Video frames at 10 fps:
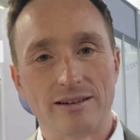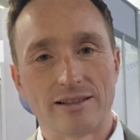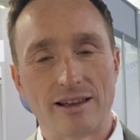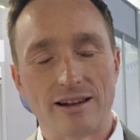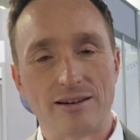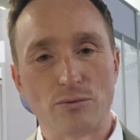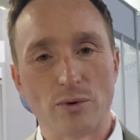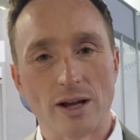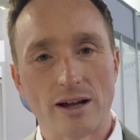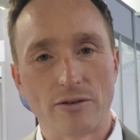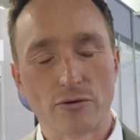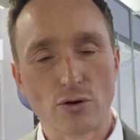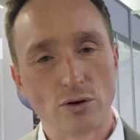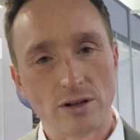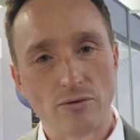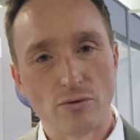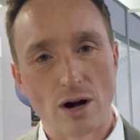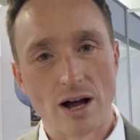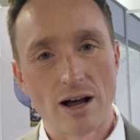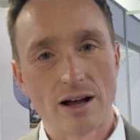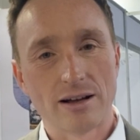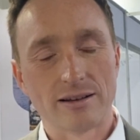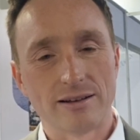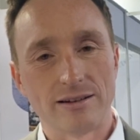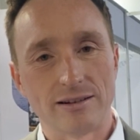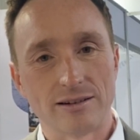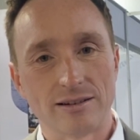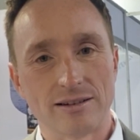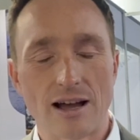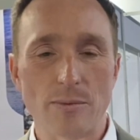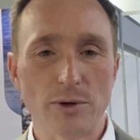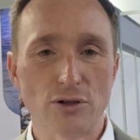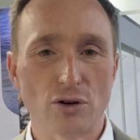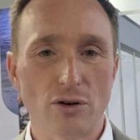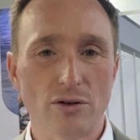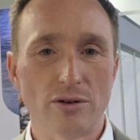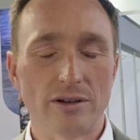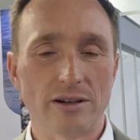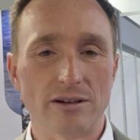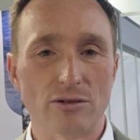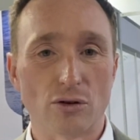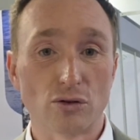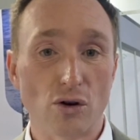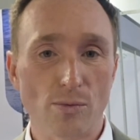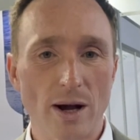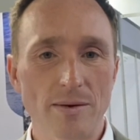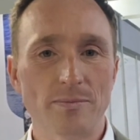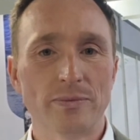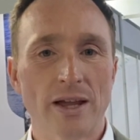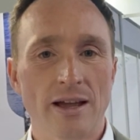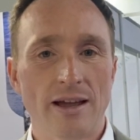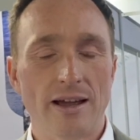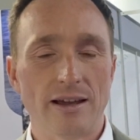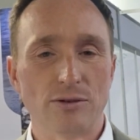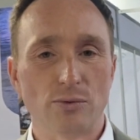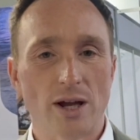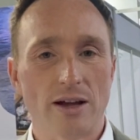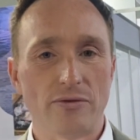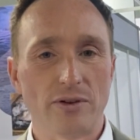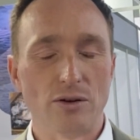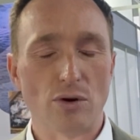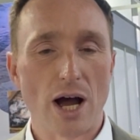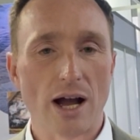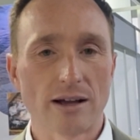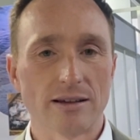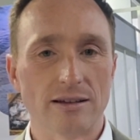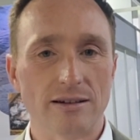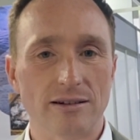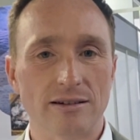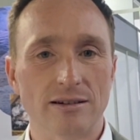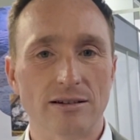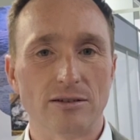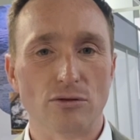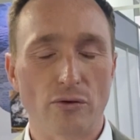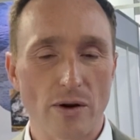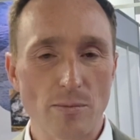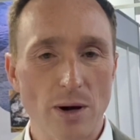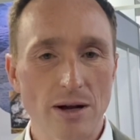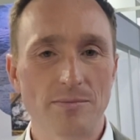Then we have Cote d'Ivoire in Abidjan in October. And we have Iraq in November.